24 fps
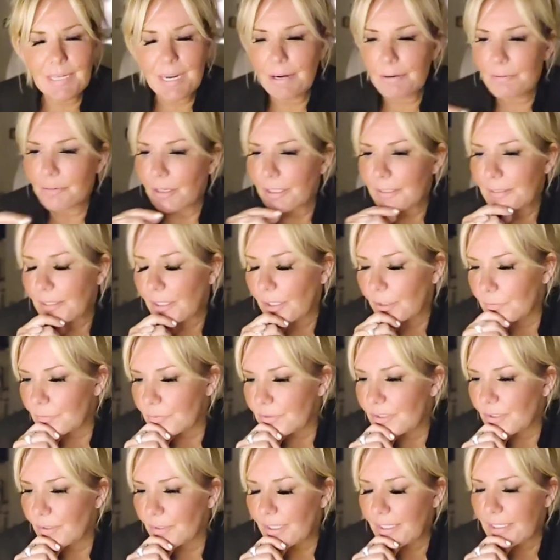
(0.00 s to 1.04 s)
now I know,
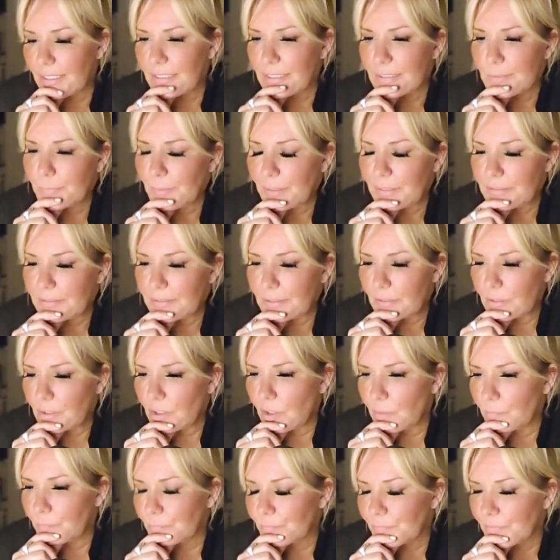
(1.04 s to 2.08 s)
so that explains a
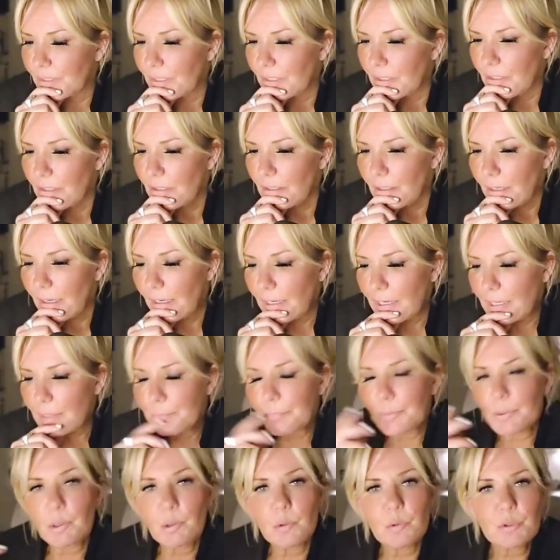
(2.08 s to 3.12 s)
lot.
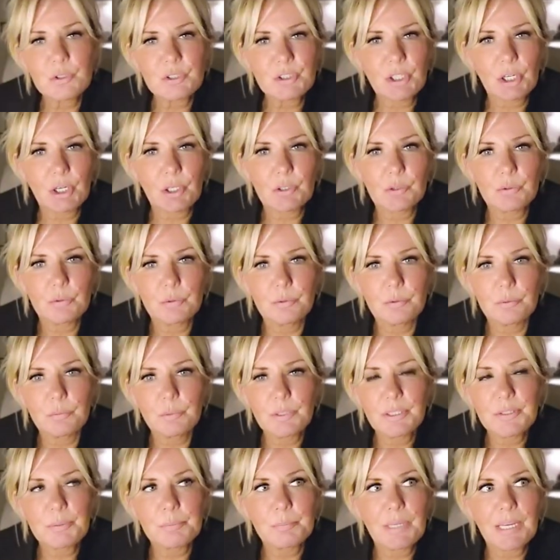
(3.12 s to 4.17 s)
But also
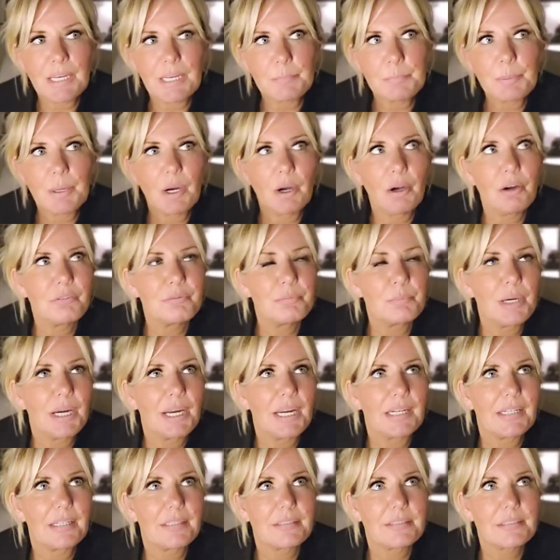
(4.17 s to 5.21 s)
with me, part of
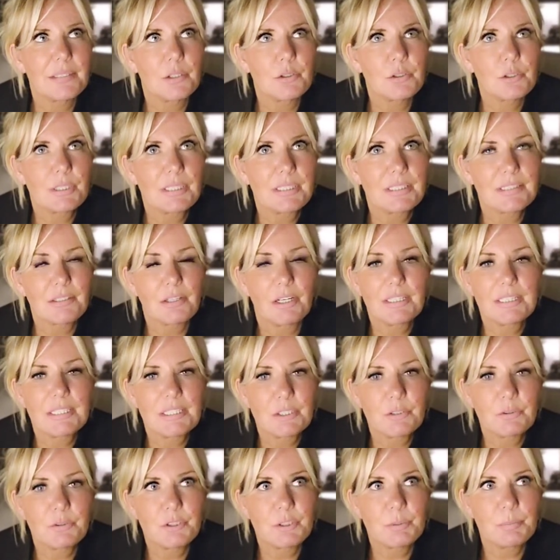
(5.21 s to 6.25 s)
my social
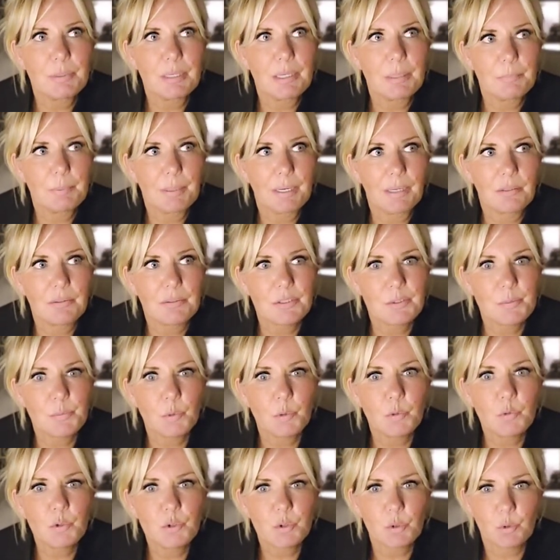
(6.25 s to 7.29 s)
anxiety used to be about
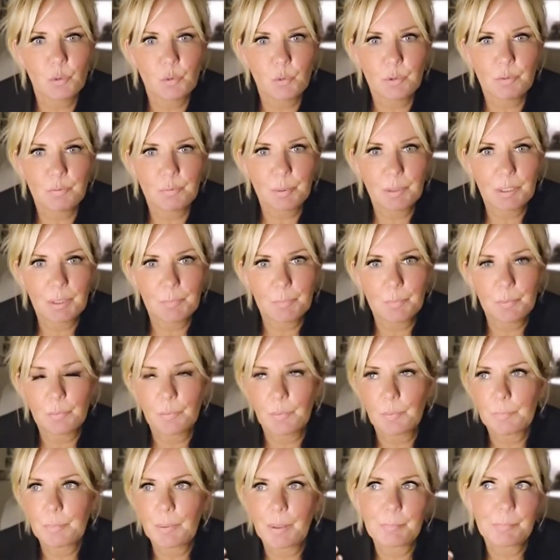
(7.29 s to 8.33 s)
small talk with
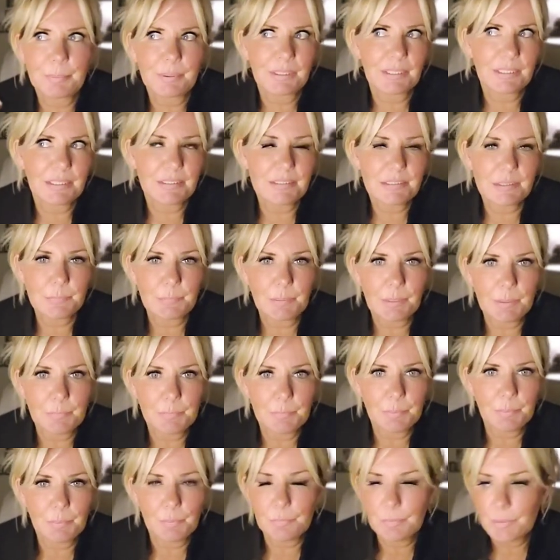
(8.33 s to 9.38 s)
people, or bumping into
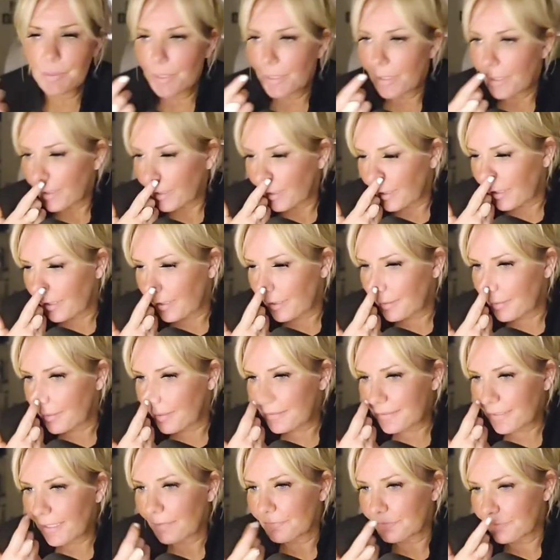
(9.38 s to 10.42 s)
people,
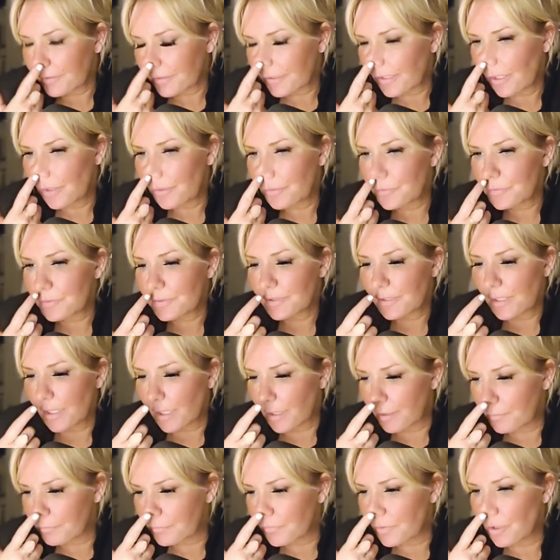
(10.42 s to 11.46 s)
and having those
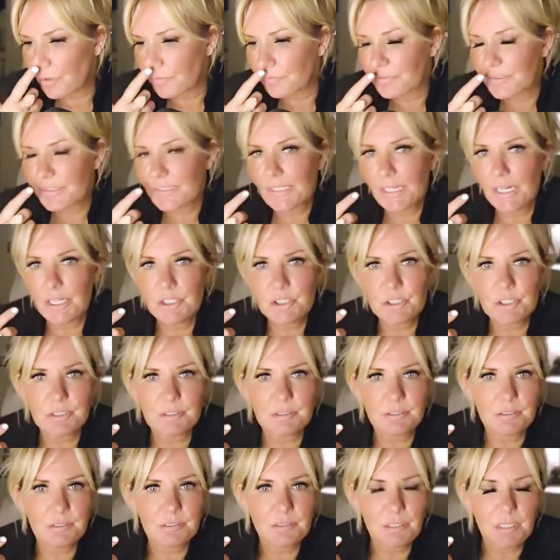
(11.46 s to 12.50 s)

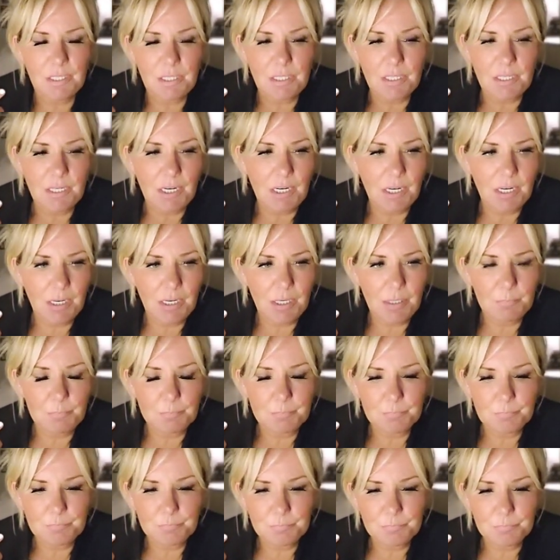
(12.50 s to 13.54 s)
conversations,
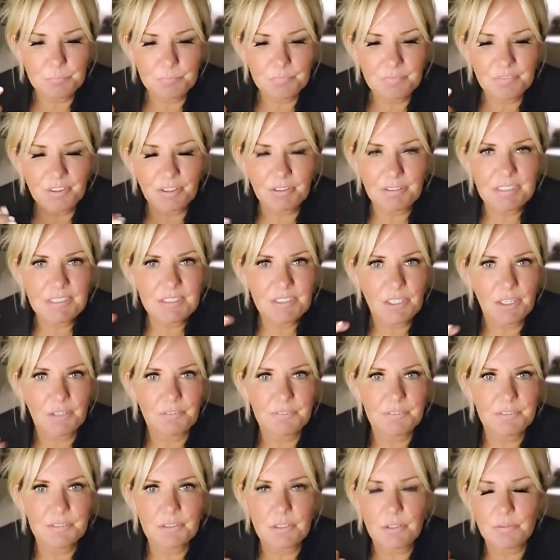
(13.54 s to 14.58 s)
very
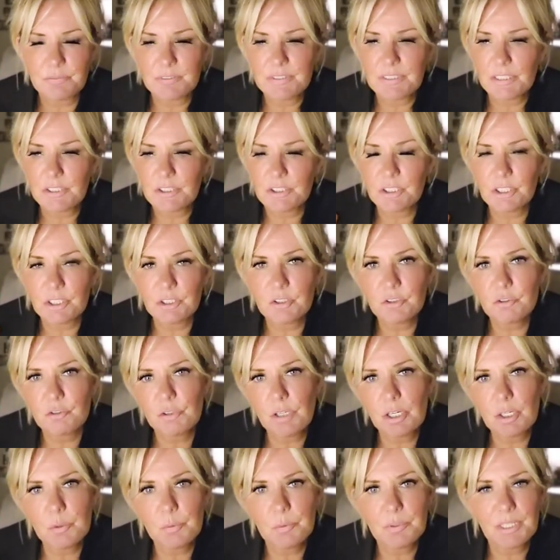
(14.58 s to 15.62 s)
surface conversation. I'd
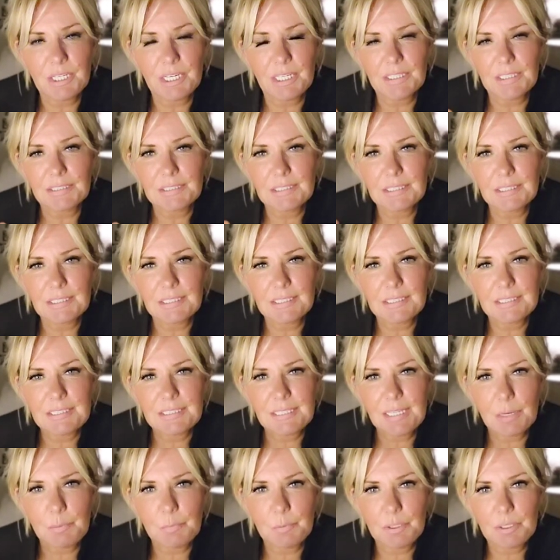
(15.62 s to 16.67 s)
struggle with that, and I didn't
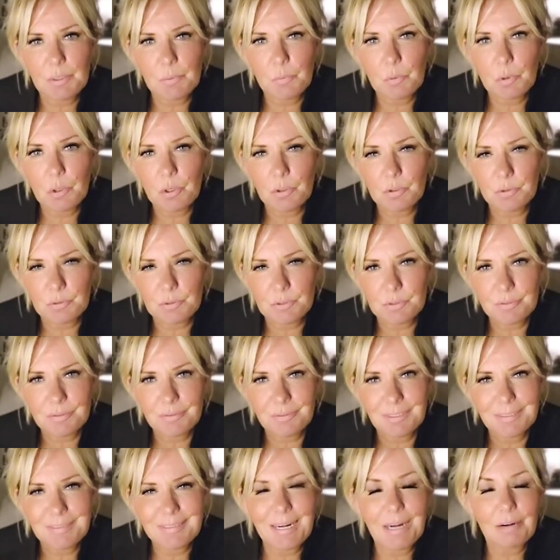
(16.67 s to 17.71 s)
understand what that
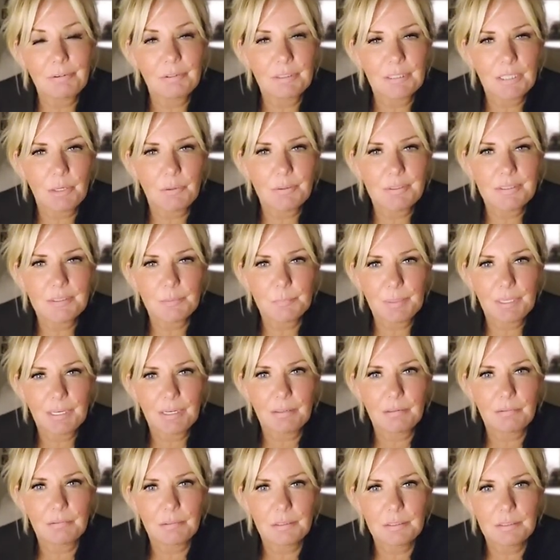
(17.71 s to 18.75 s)
was. And now I know it's
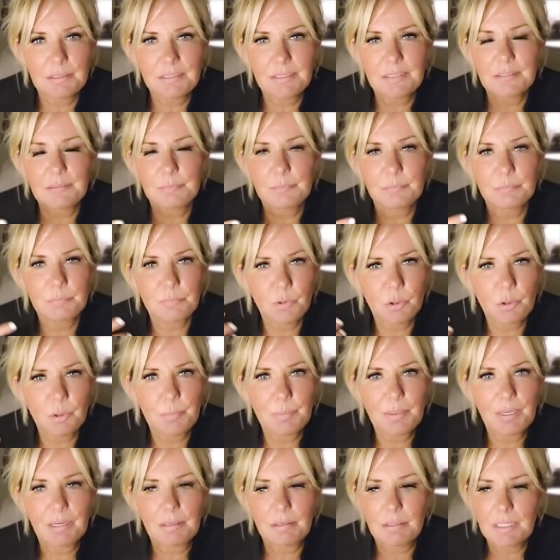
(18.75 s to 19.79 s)
about, because it's more
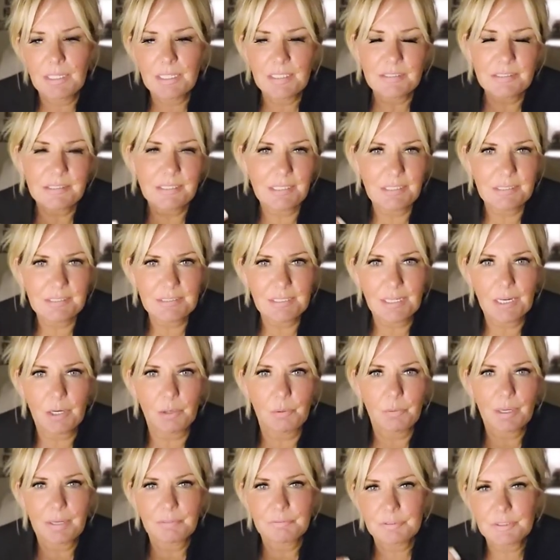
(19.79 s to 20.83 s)
about
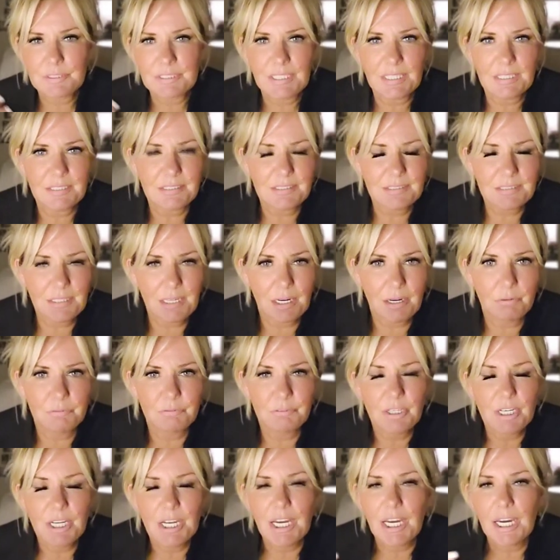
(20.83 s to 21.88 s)
detail, everyday
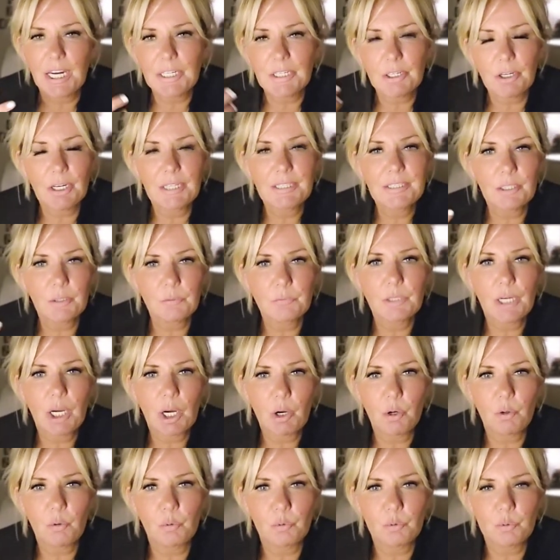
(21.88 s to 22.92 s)
stuff. And I don't
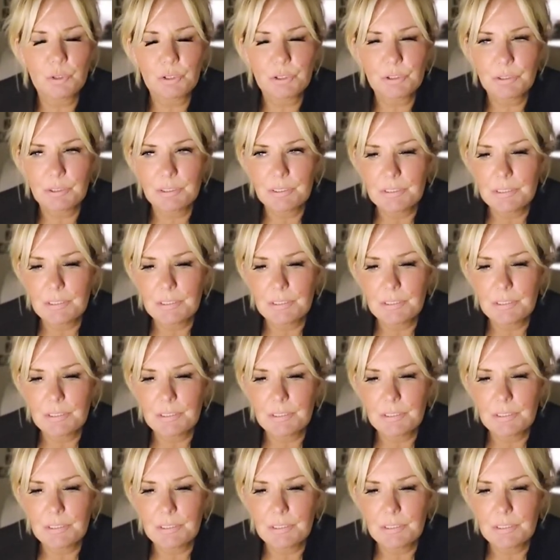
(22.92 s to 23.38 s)
hold